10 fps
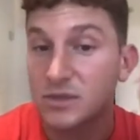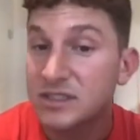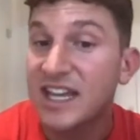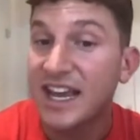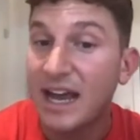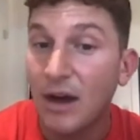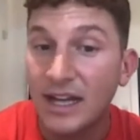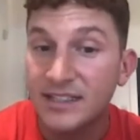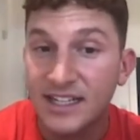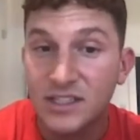saying out our
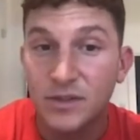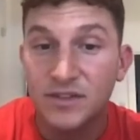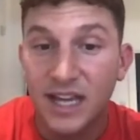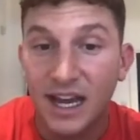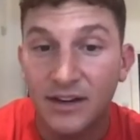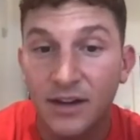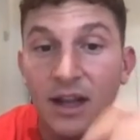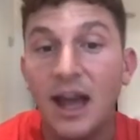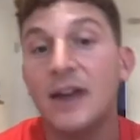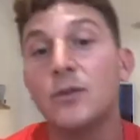text that we scanned,
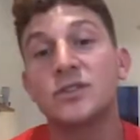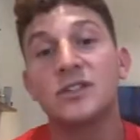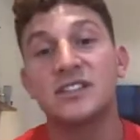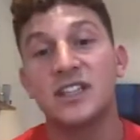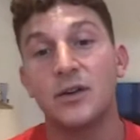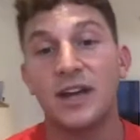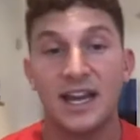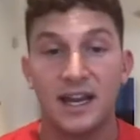and also still hear